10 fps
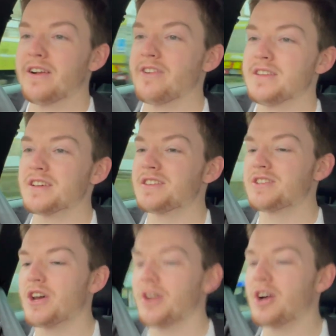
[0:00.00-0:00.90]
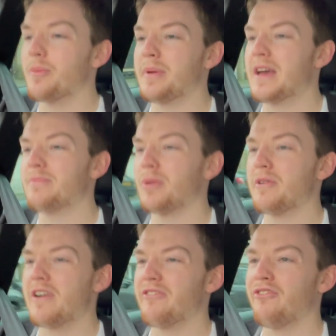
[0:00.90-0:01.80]
There is at a certain RPM,
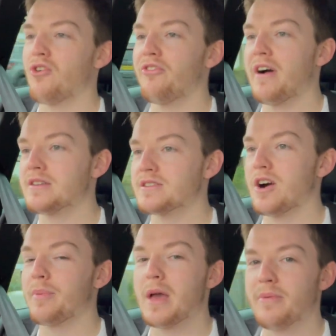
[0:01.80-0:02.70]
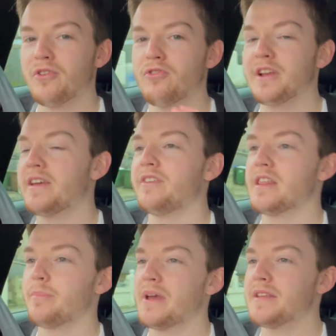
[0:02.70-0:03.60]
probably around 4,000 RPM if you're really giving
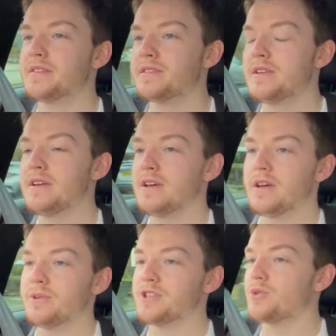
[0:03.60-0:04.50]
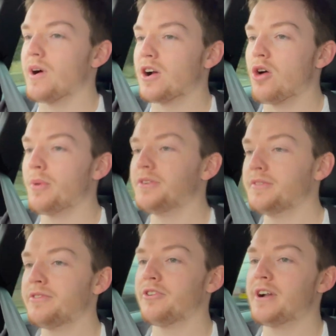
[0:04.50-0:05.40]
it the beans, which is quite
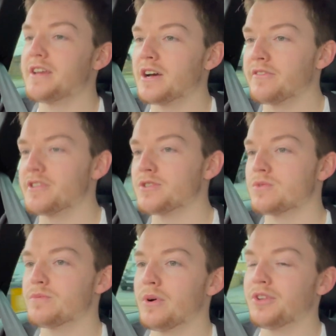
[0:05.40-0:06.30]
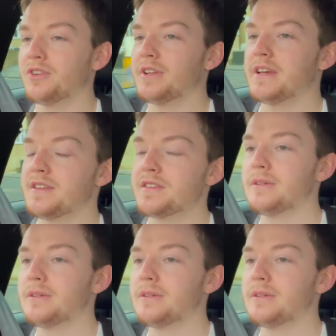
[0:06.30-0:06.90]
common for any kind of exhaust mods on these.